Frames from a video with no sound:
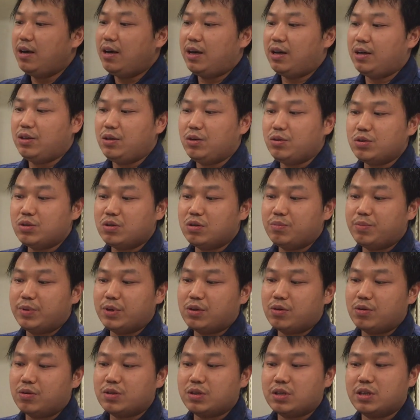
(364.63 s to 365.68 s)
And also
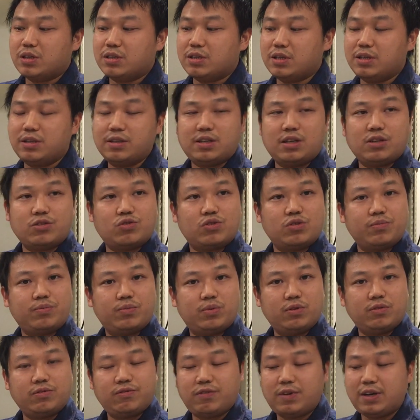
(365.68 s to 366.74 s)
because it's industrial
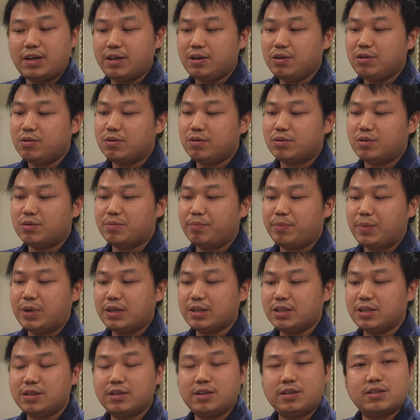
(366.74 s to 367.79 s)
profile,
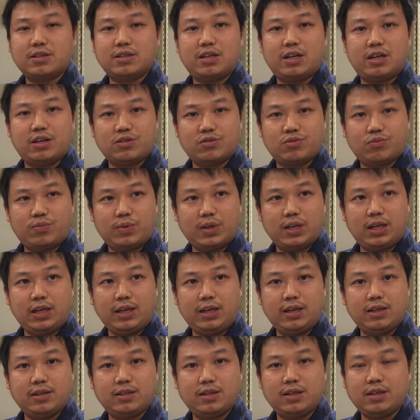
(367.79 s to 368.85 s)
mounting this light is really
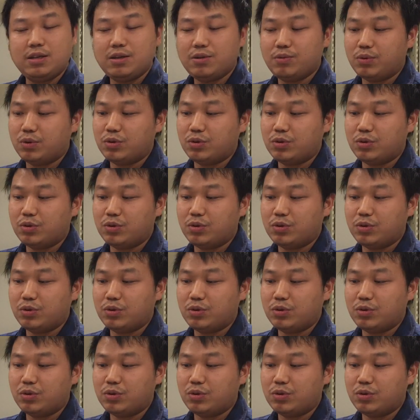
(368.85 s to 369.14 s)
easy.